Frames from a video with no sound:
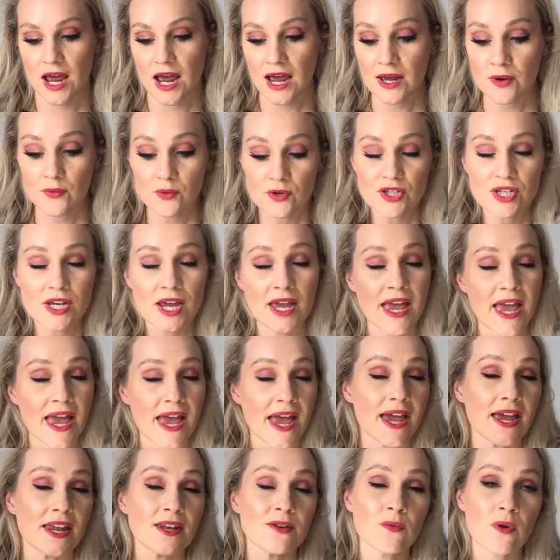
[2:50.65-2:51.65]
I wish I
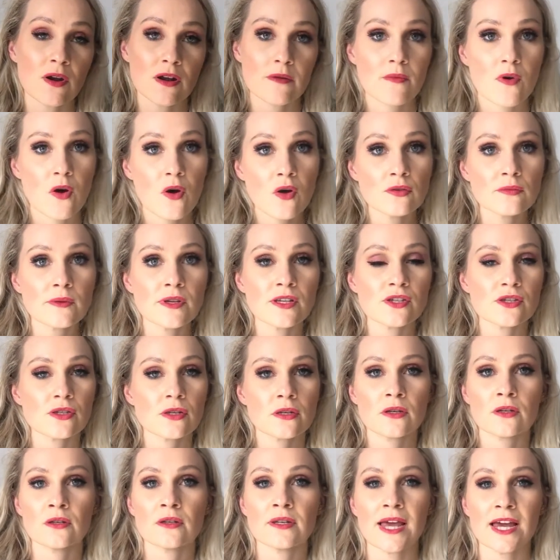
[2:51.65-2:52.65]
had one of my old ones so
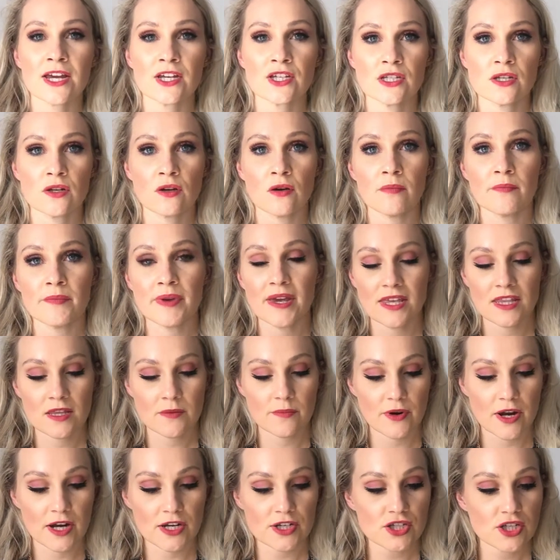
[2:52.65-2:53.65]
I could actually compare the
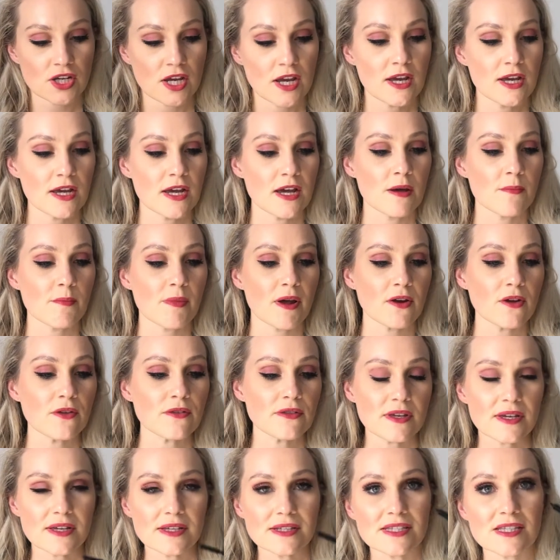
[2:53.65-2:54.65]
brush, but I
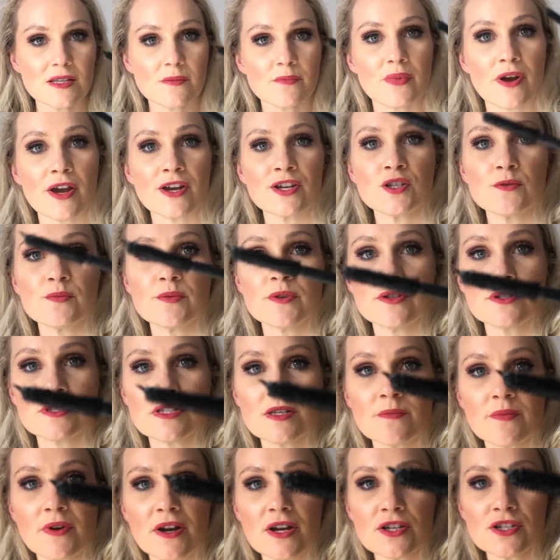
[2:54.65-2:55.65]
don't think it's the brush because
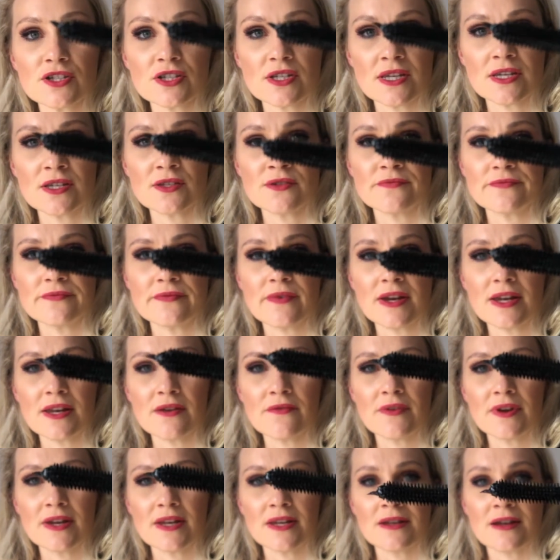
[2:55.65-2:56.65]
the brush is really,
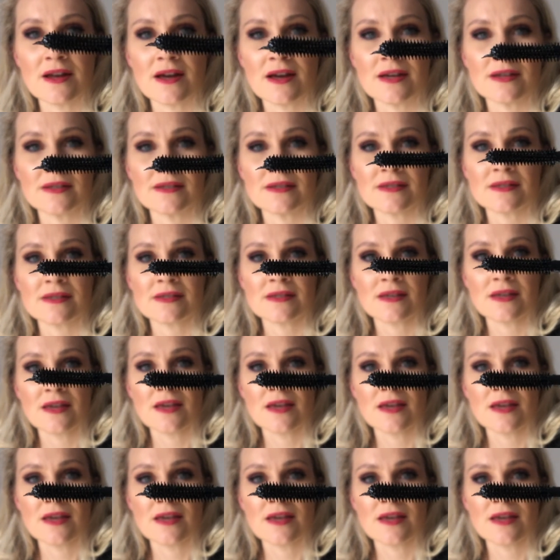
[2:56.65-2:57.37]
really nice.